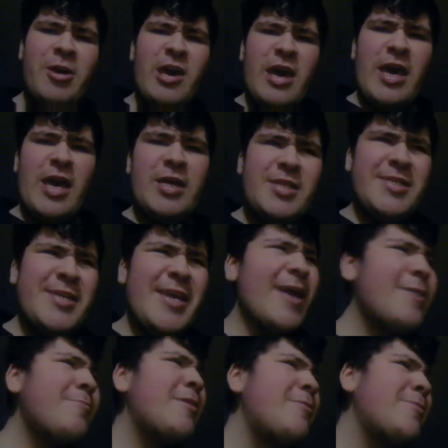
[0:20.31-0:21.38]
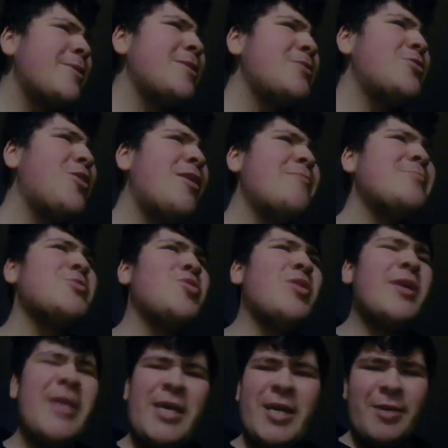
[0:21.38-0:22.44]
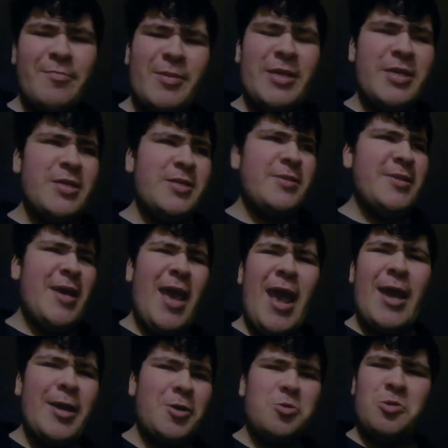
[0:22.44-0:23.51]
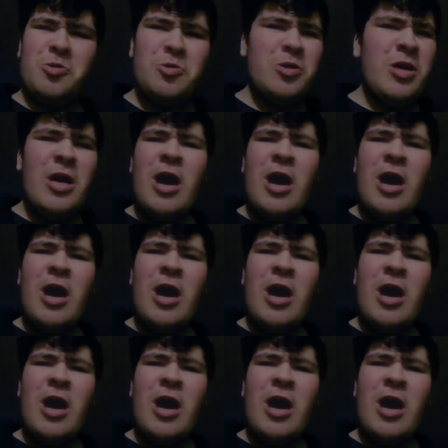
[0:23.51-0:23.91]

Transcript: and shank me a million times or kick me in the ankle.